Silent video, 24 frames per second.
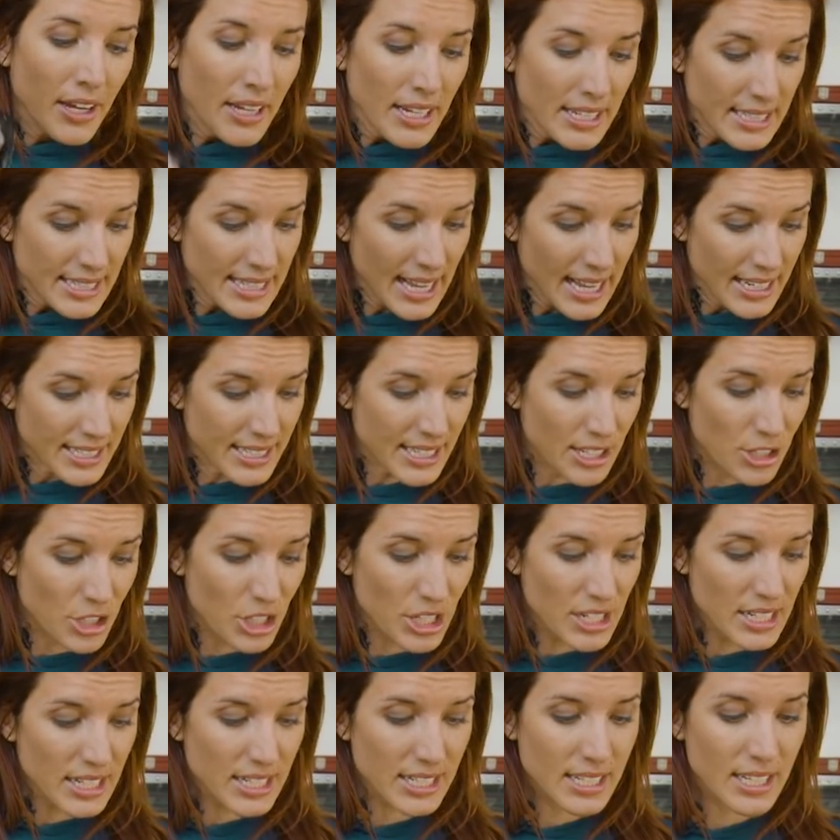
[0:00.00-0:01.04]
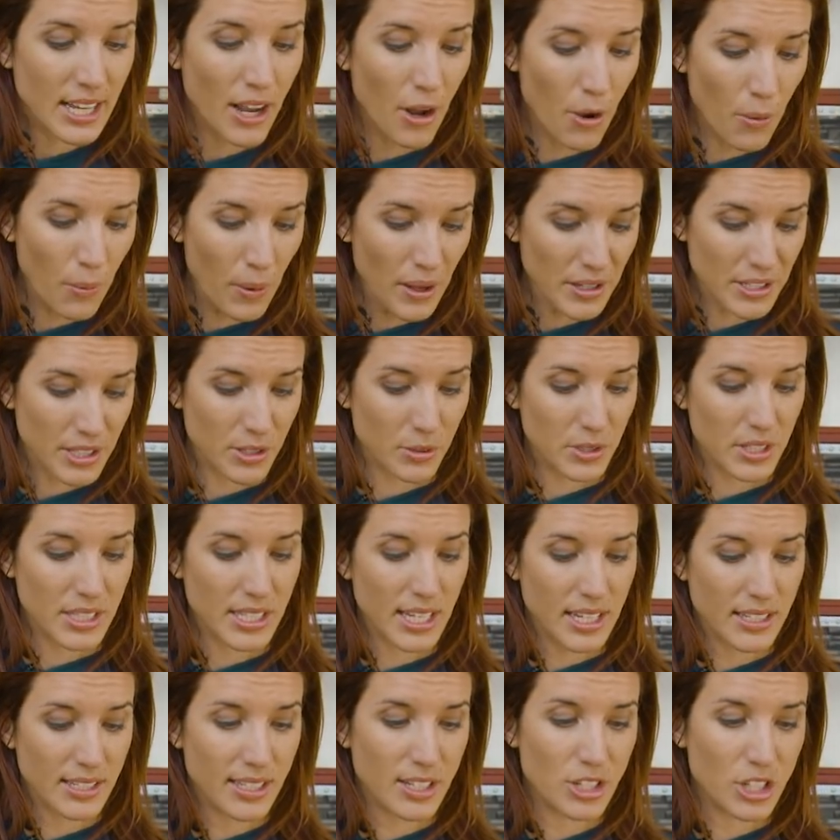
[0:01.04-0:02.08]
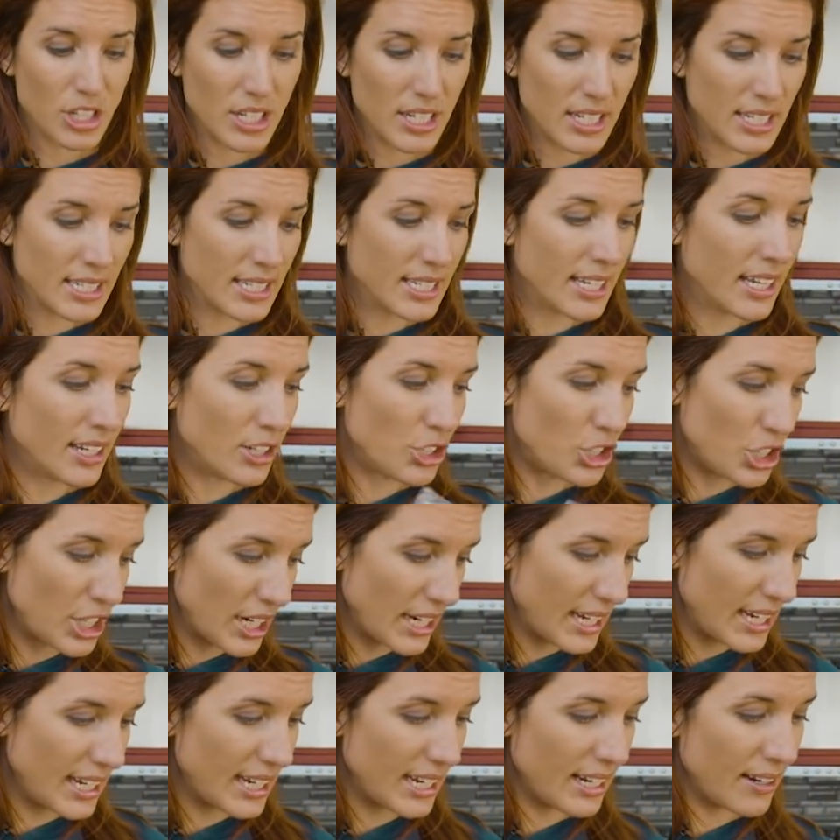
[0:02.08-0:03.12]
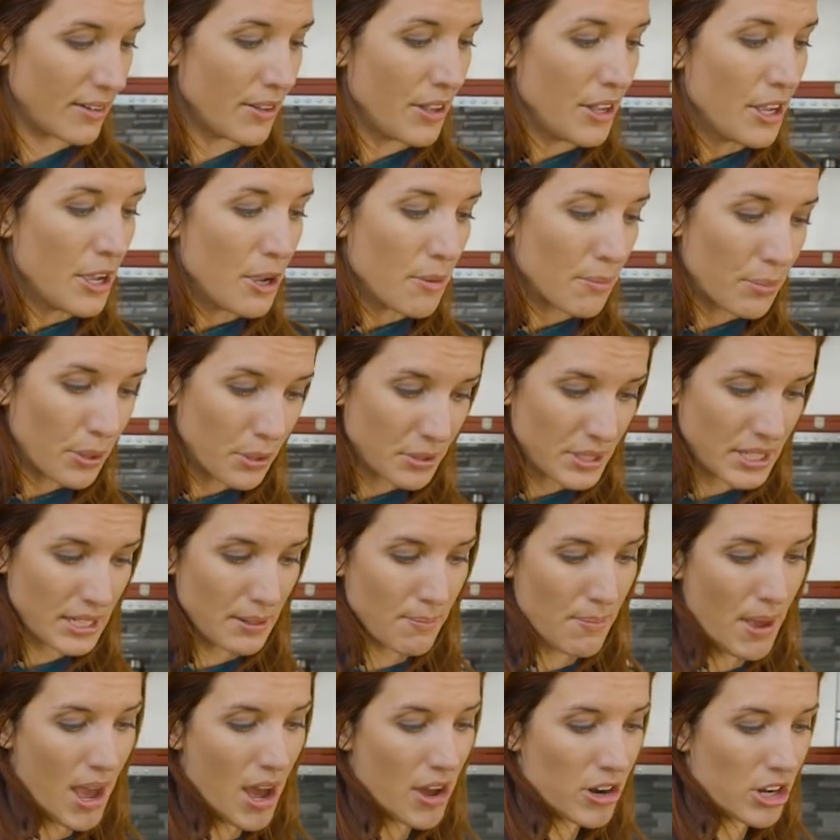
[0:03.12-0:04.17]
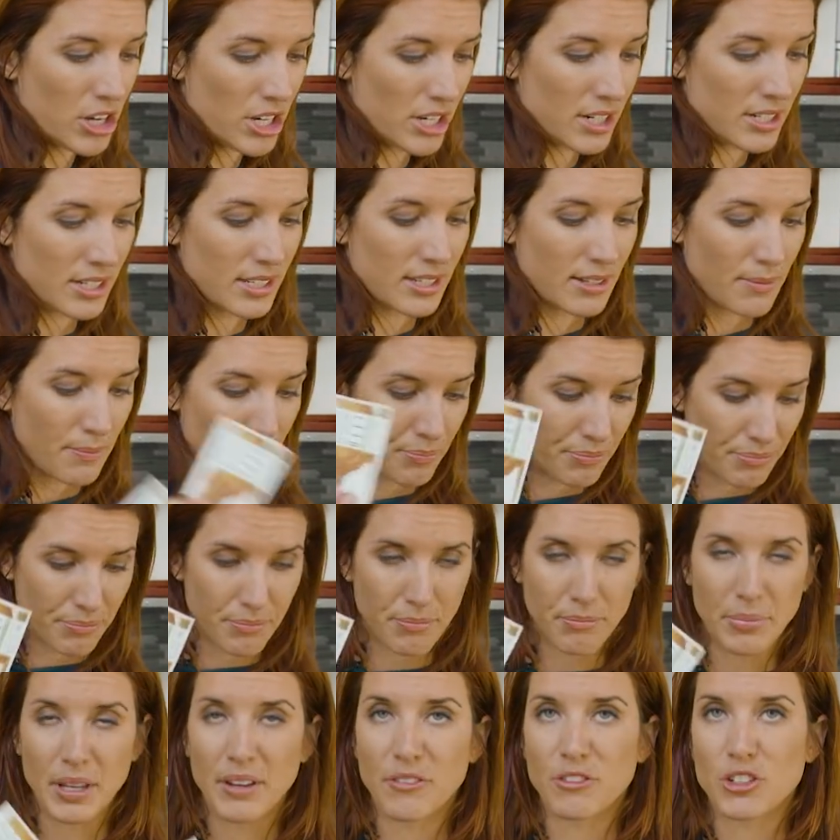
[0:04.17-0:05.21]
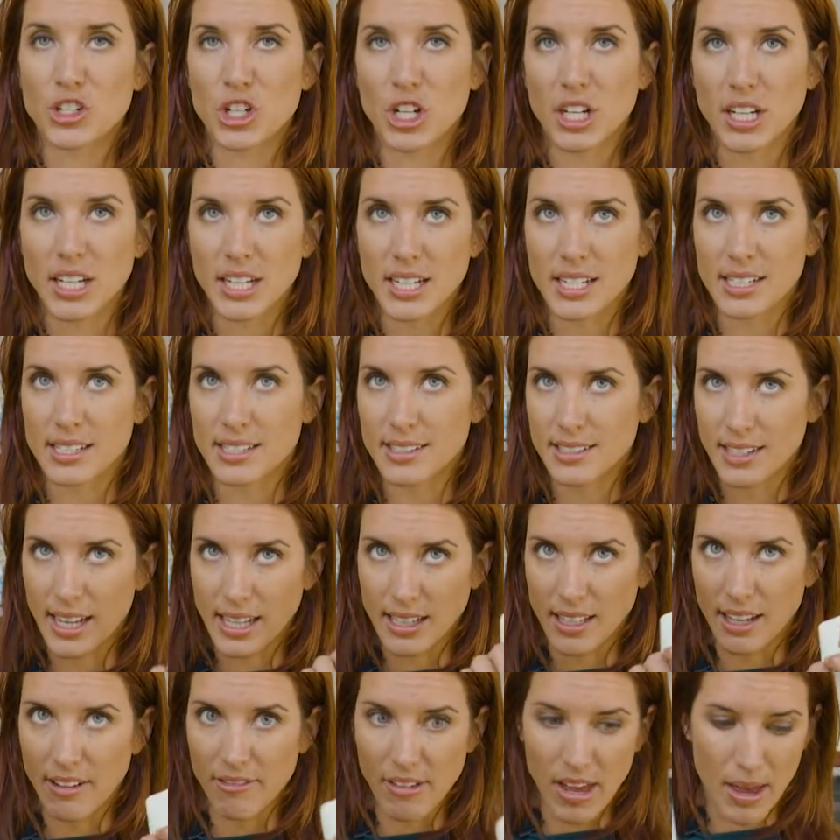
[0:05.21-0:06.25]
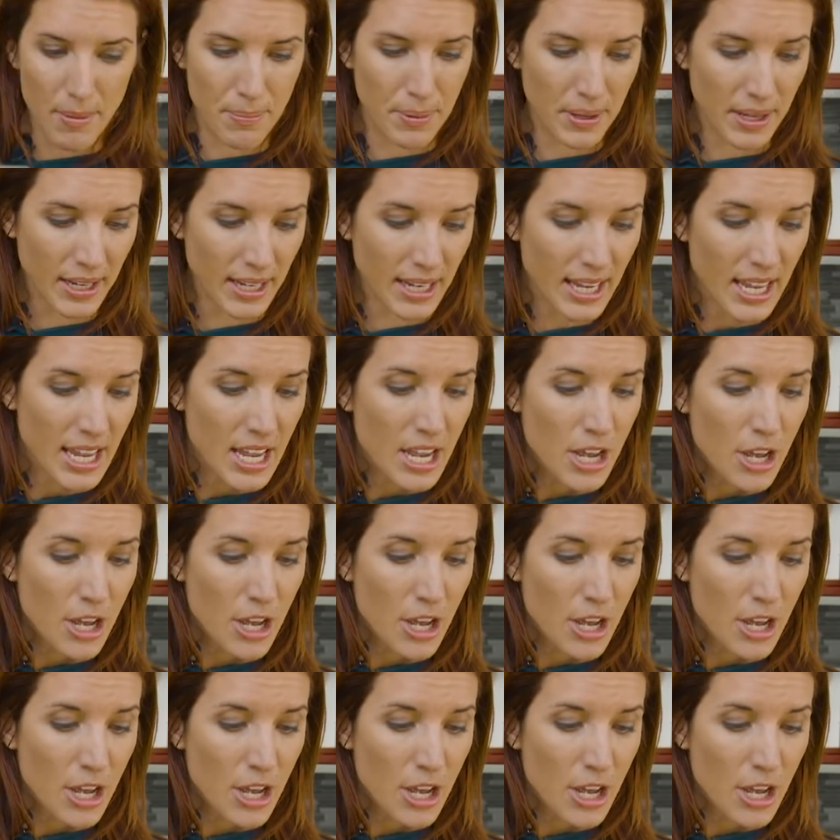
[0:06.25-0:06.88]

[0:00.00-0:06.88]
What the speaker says: Sausages, well-sourced sausages, chicken, protein powders, beef jerkies. I love Epic.